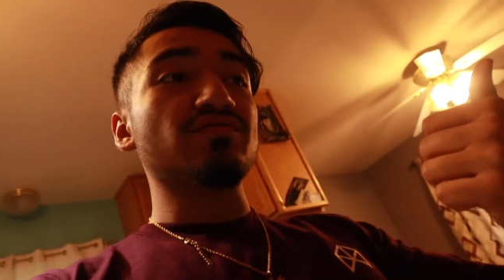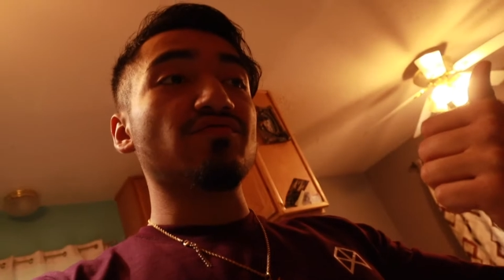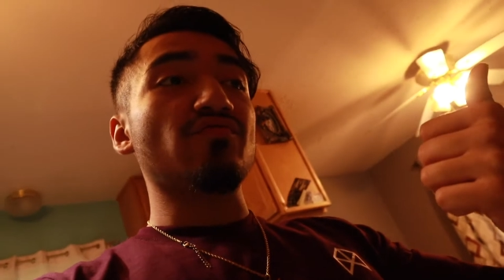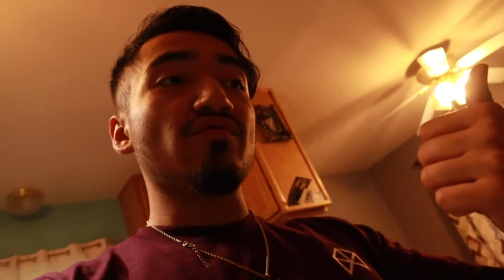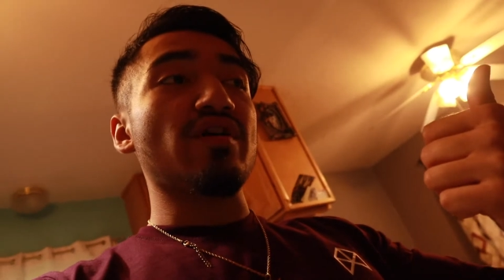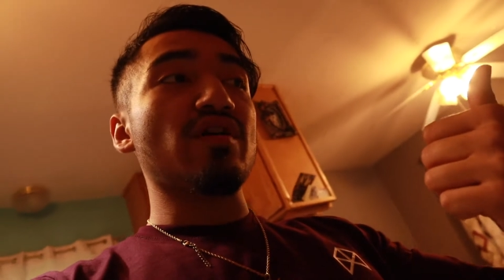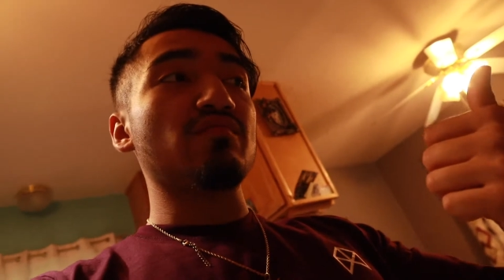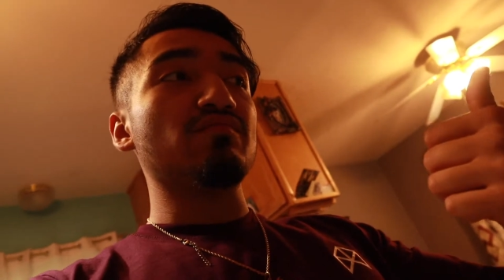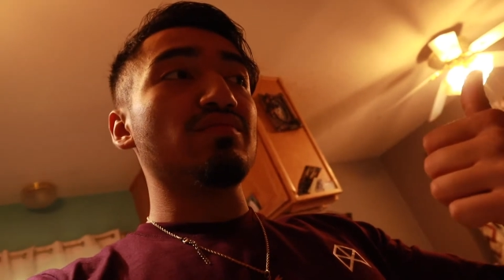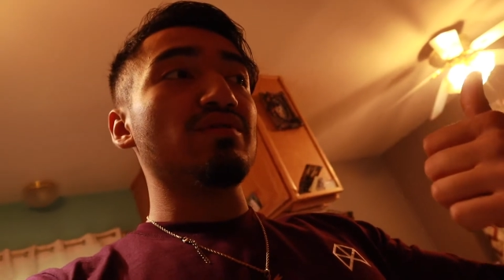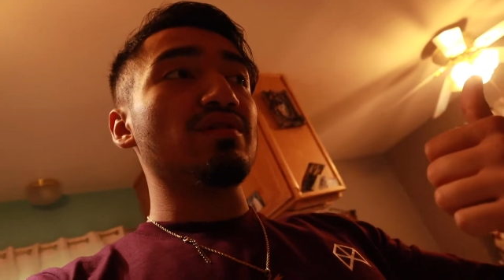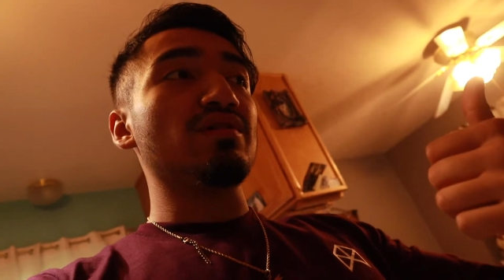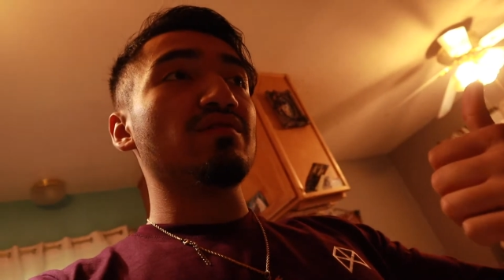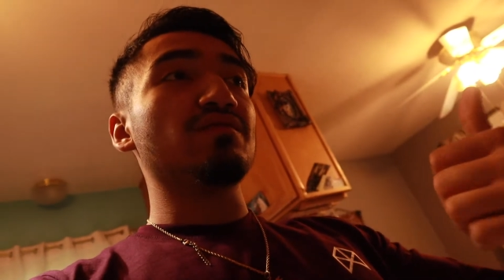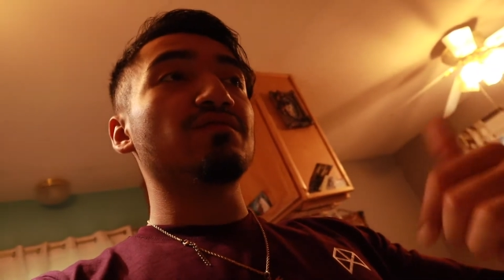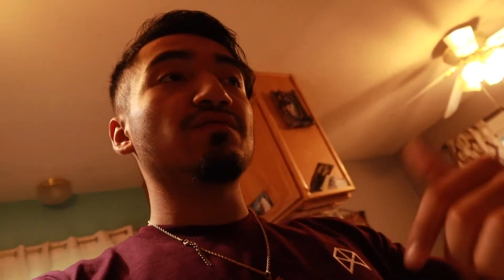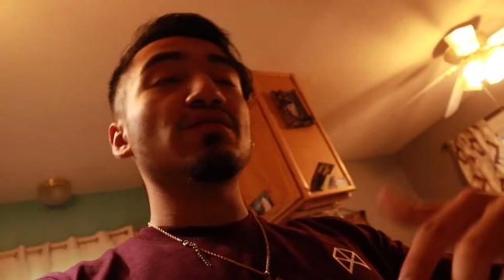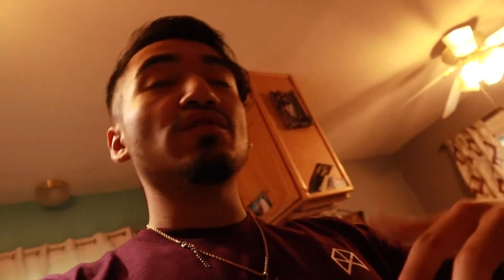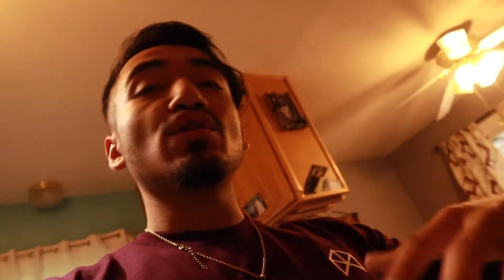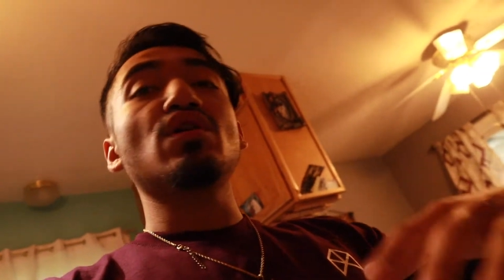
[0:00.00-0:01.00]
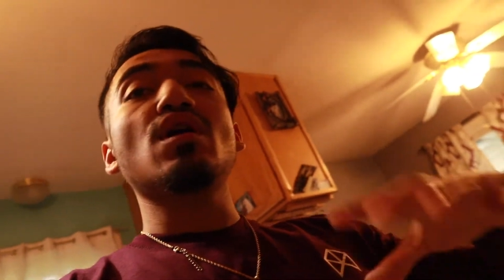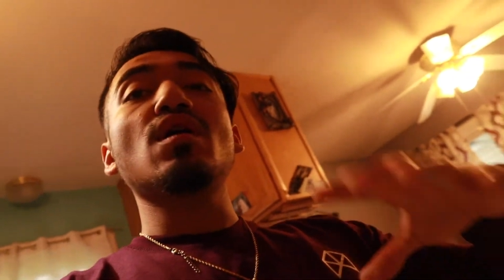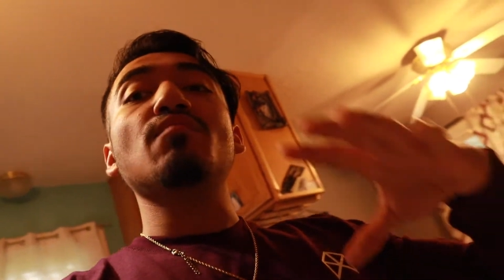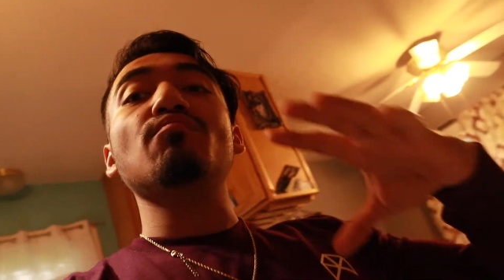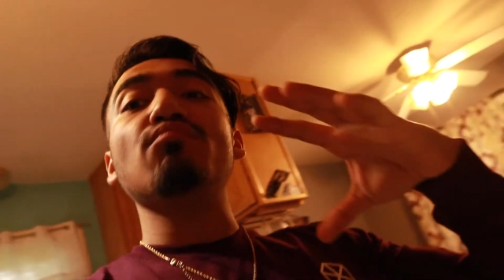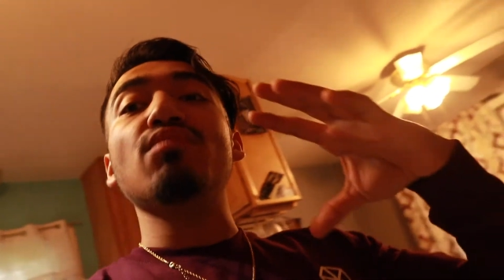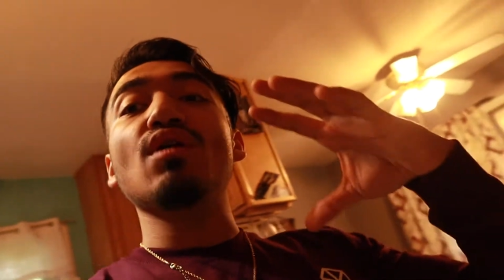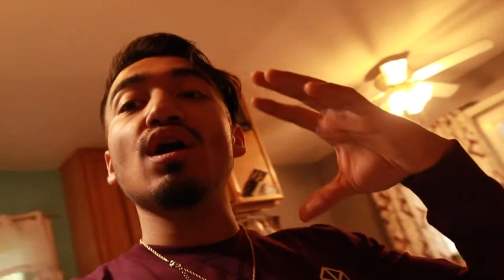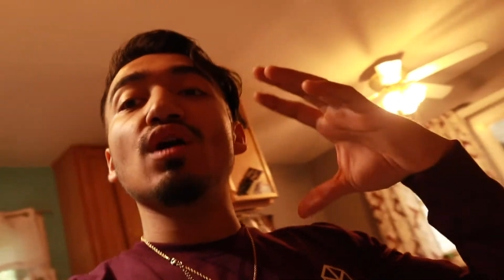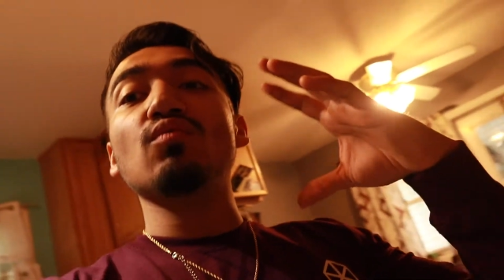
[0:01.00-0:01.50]
of ground beef,
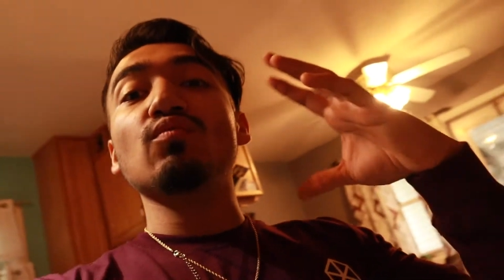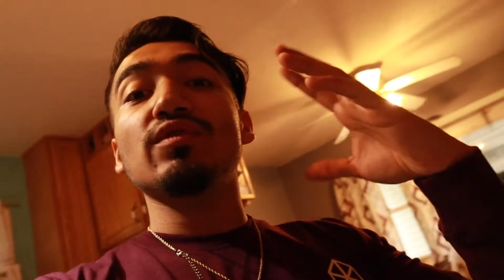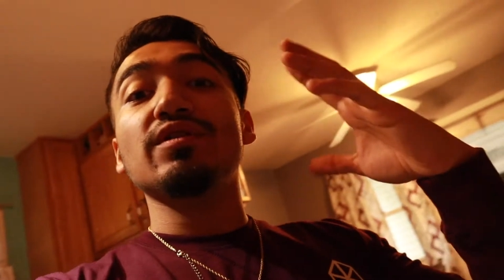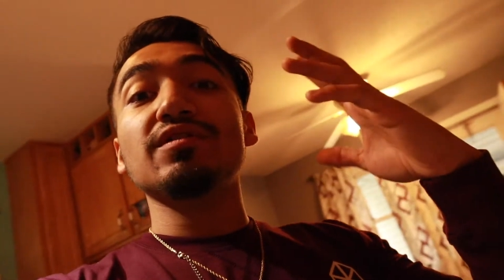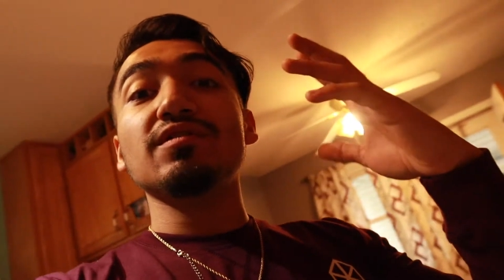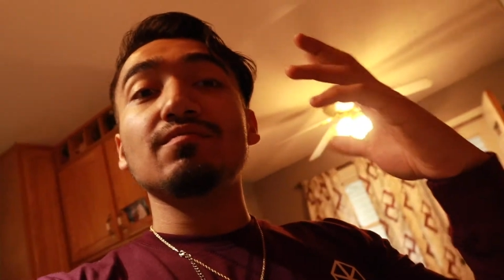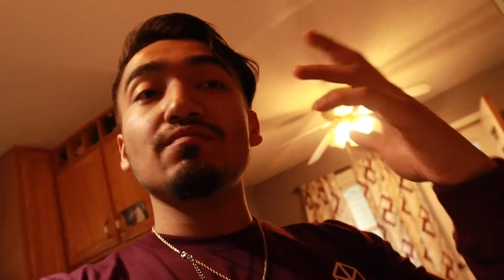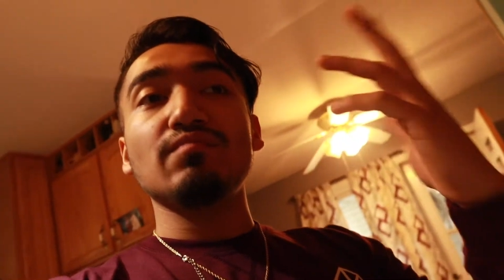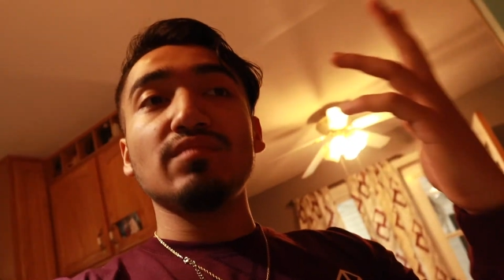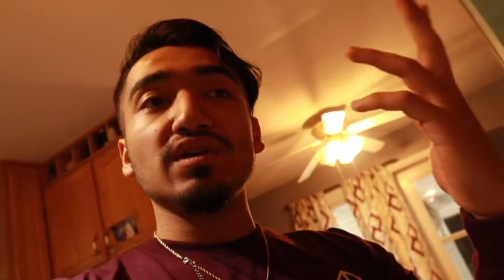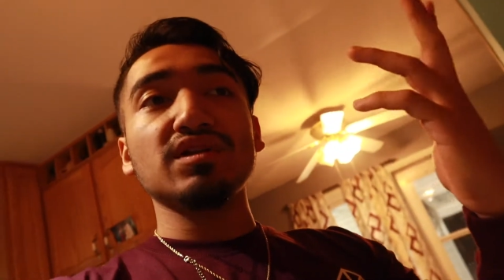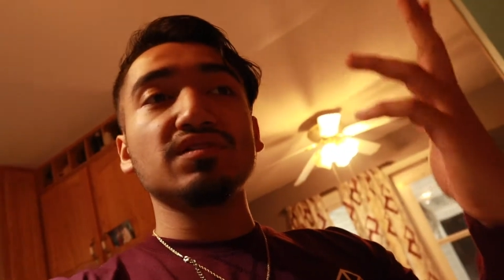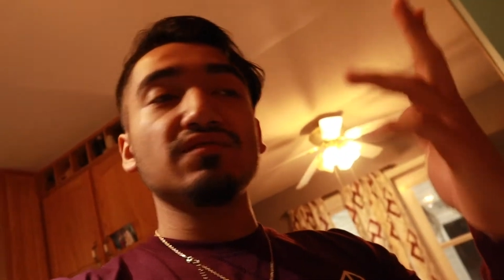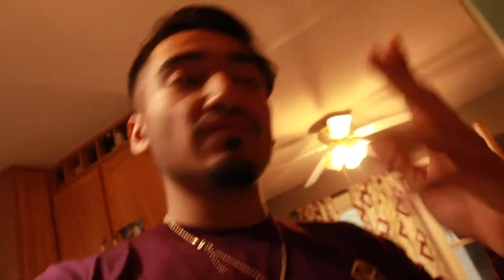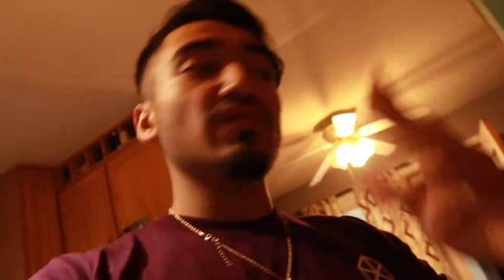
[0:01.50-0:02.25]
but with mixed